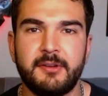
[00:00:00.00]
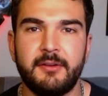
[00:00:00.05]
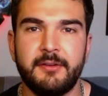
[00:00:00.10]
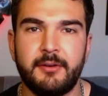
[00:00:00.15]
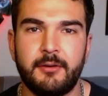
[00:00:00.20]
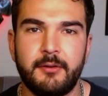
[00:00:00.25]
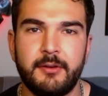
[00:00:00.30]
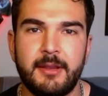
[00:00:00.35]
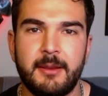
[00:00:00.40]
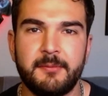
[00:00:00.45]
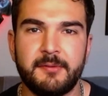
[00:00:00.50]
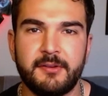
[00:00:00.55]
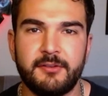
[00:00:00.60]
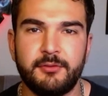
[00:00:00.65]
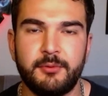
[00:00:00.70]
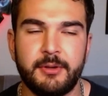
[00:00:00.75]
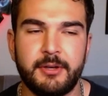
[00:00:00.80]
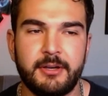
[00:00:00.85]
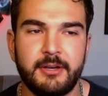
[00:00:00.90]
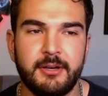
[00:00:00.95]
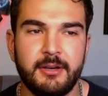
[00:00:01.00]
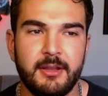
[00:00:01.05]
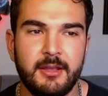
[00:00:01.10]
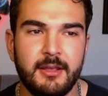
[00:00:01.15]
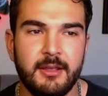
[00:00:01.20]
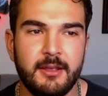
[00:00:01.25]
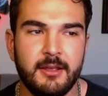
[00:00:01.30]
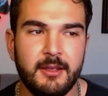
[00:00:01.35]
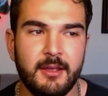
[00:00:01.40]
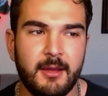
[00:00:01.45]
their own names in Twitter.
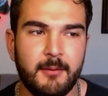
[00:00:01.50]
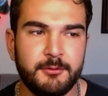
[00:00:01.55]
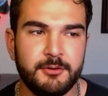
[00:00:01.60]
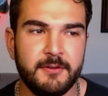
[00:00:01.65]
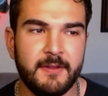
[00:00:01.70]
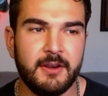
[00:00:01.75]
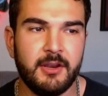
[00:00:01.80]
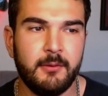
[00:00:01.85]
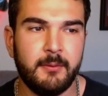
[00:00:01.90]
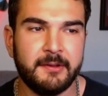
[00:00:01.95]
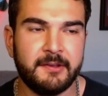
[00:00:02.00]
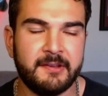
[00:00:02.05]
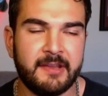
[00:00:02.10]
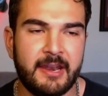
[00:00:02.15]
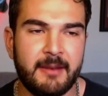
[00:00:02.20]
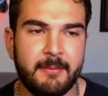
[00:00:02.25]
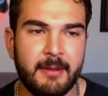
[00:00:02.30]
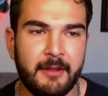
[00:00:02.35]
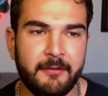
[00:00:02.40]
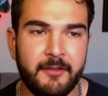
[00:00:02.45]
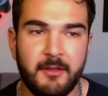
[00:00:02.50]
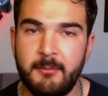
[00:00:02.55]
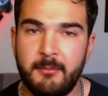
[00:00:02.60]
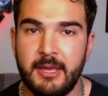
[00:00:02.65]
I'm sure they know what's said about them.